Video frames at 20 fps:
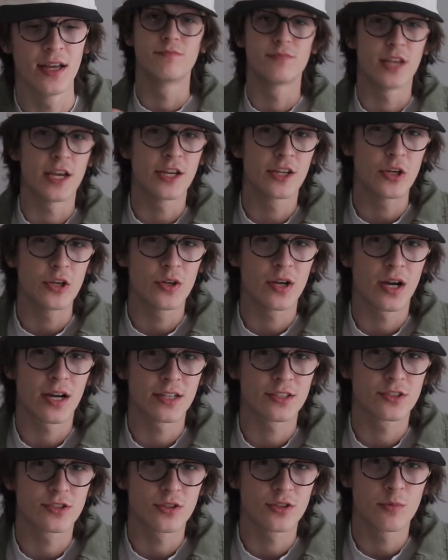Thank you
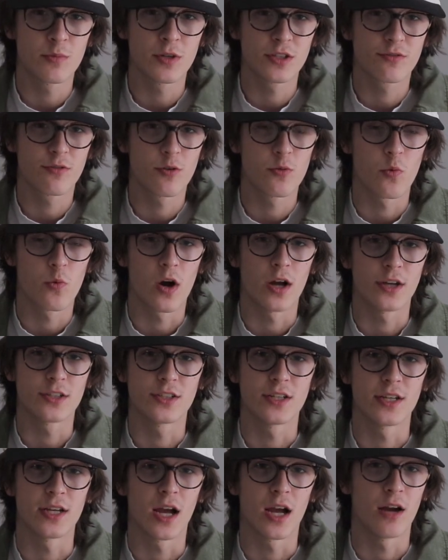guys so much for
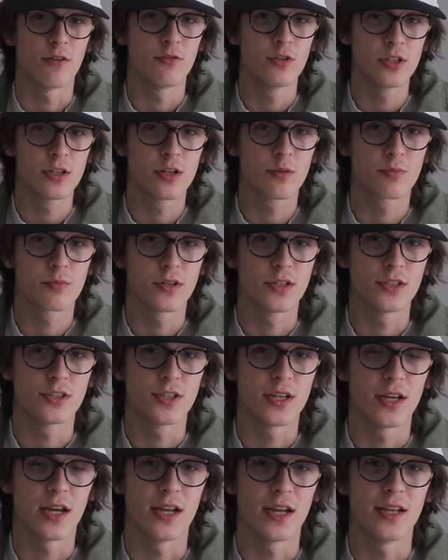watching. I really
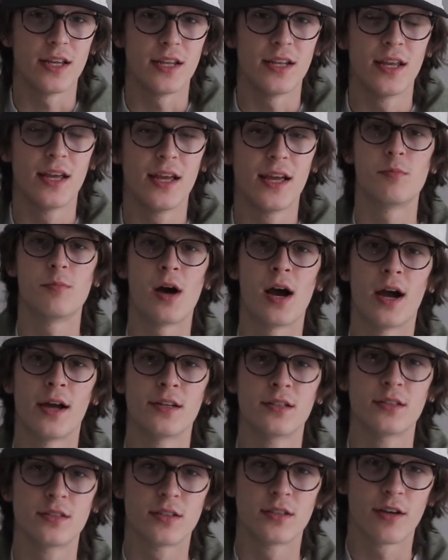appreciate it. Bye.
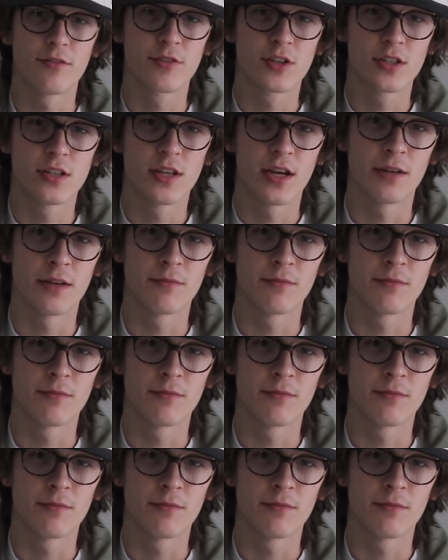Have a good day.